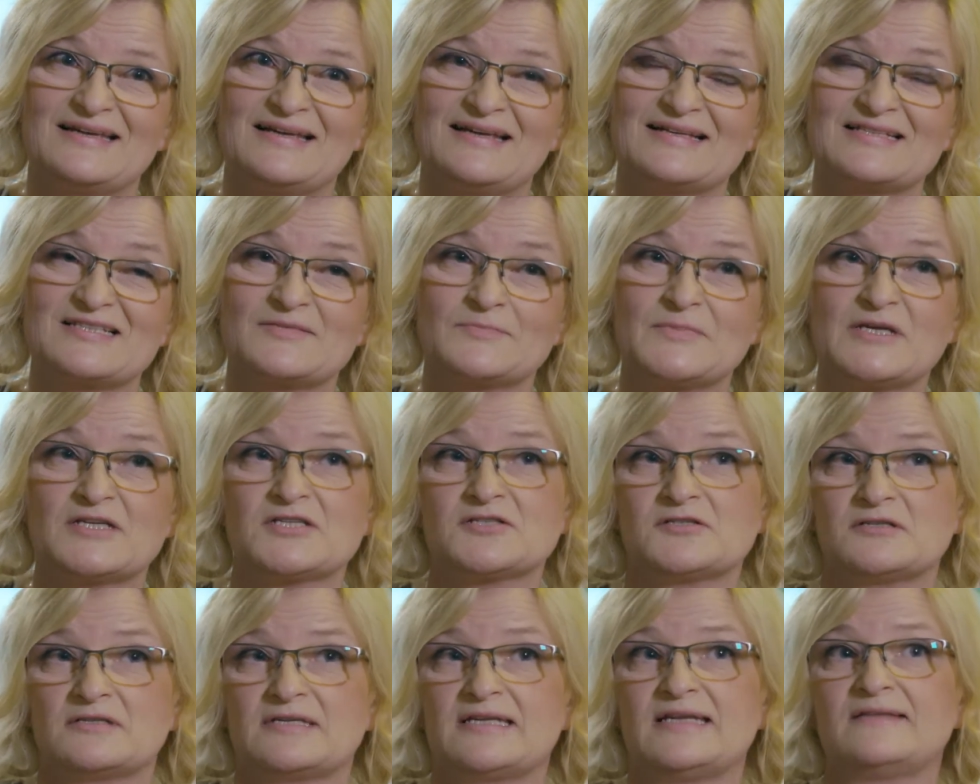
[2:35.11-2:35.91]

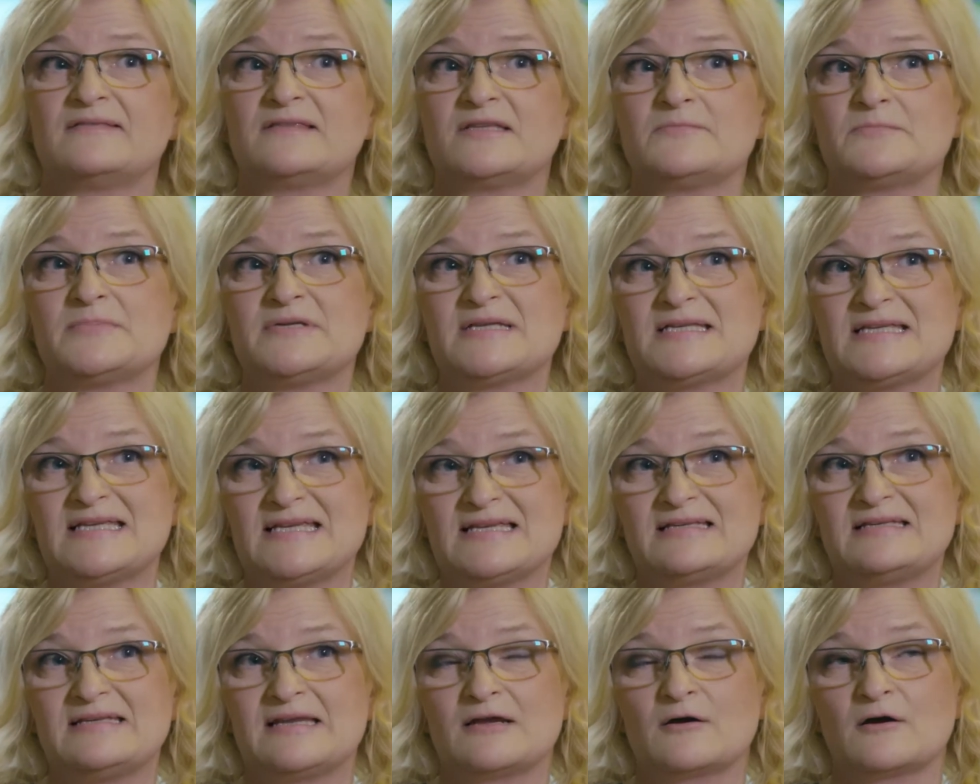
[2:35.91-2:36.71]
especially in the
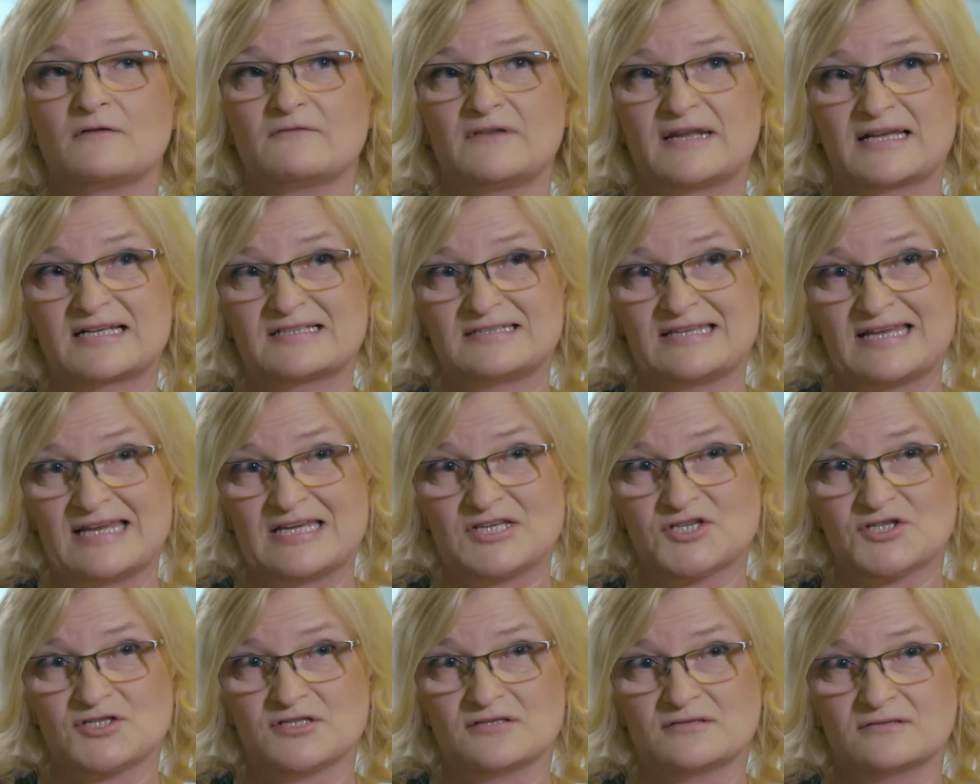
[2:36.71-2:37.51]
beginning of
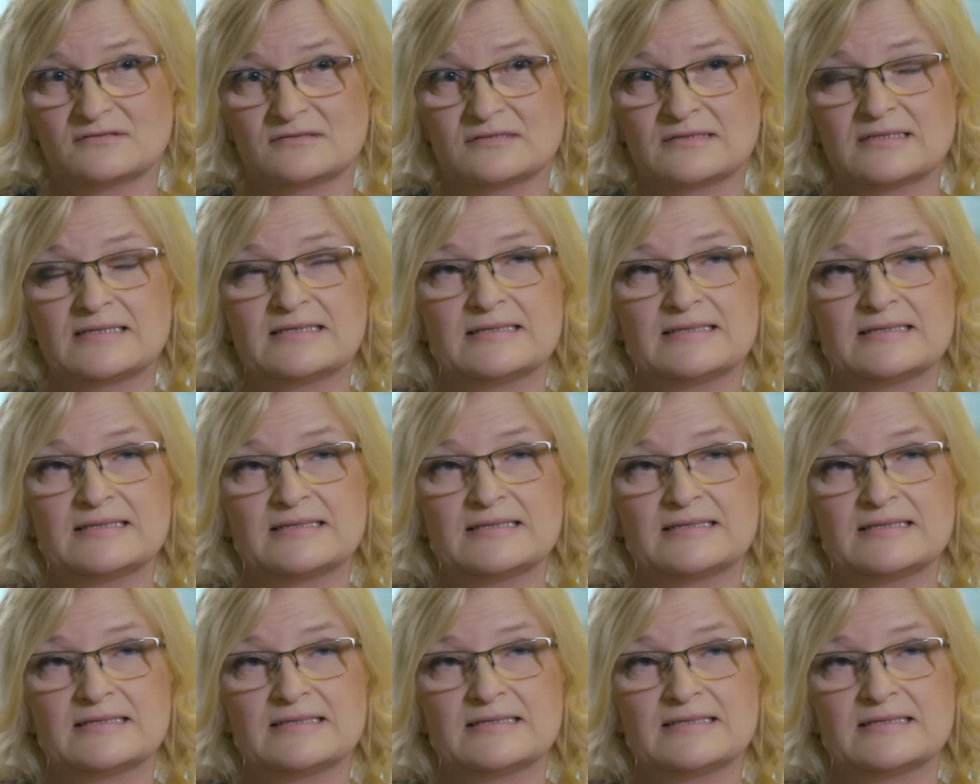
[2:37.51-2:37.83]
lactation,